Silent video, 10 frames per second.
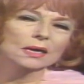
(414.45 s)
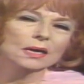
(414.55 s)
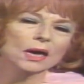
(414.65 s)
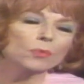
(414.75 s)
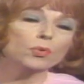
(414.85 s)

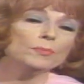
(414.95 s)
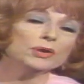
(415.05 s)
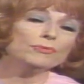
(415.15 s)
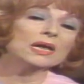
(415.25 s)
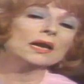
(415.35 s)
A
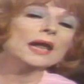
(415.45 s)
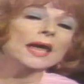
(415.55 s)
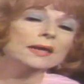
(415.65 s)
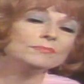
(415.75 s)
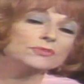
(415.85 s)
woman
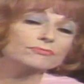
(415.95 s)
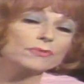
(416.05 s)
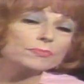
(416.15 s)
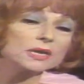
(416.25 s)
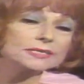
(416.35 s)
reclaimed
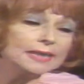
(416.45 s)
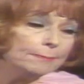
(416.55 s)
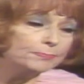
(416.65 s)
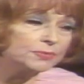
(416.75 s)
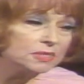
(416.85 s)
from the
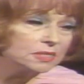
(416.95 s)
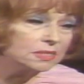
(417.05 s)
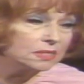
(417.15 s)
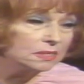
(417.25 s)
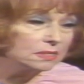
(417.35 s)

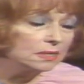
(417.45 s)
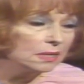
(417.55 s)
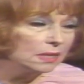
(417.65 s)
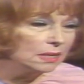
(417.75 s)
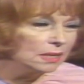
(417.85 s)
depths
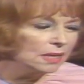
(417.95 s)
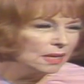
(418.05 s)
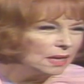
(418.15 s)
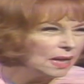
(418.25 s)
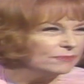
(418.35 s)

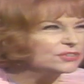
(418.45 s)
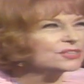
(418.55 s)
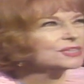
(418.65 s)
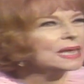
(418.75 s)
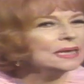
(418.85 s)
of
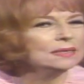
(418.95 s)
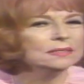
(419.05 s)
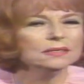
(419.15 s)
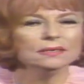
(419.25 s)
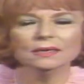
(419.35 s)
sin,